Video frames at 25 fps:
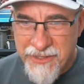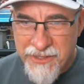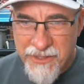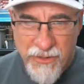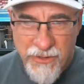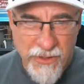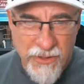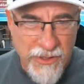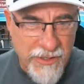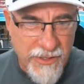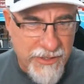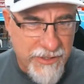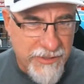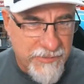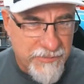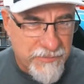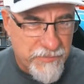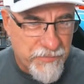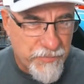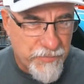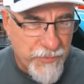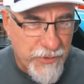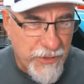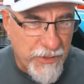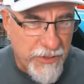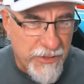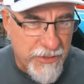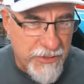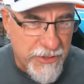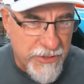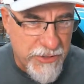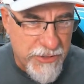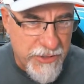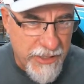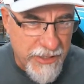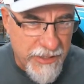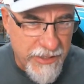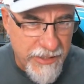Clark, you could
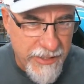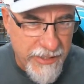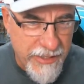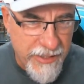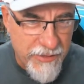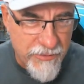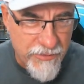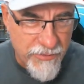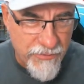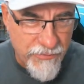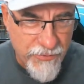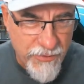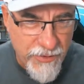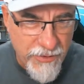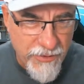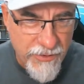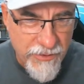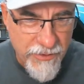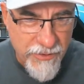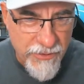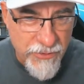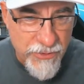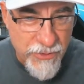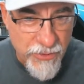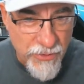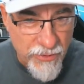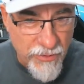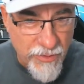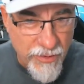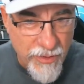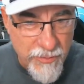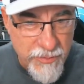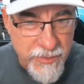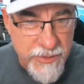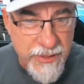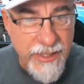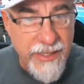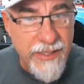just check the angle of the front control
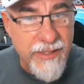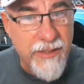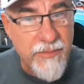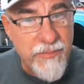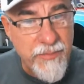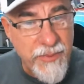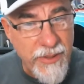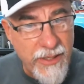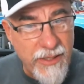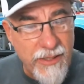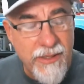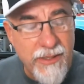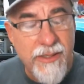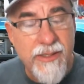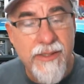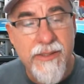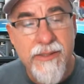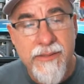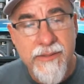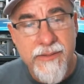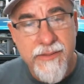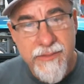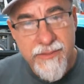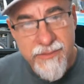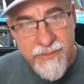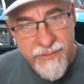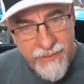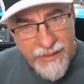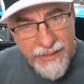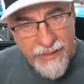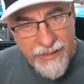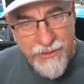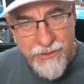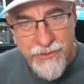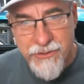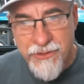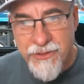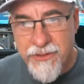arms and compare.
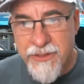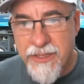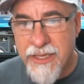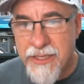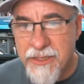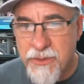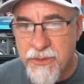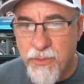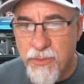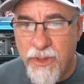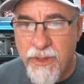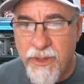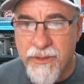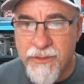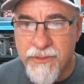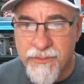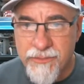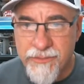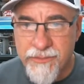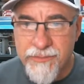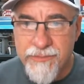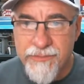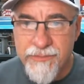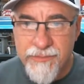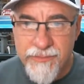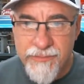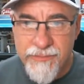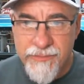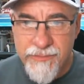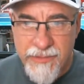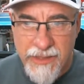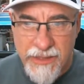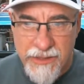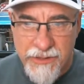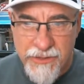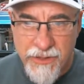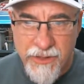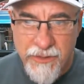I could do that as well.
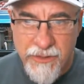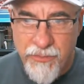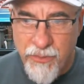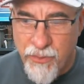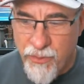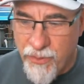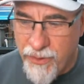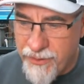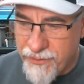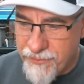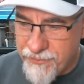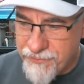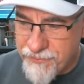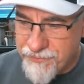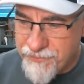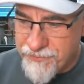That's a good point.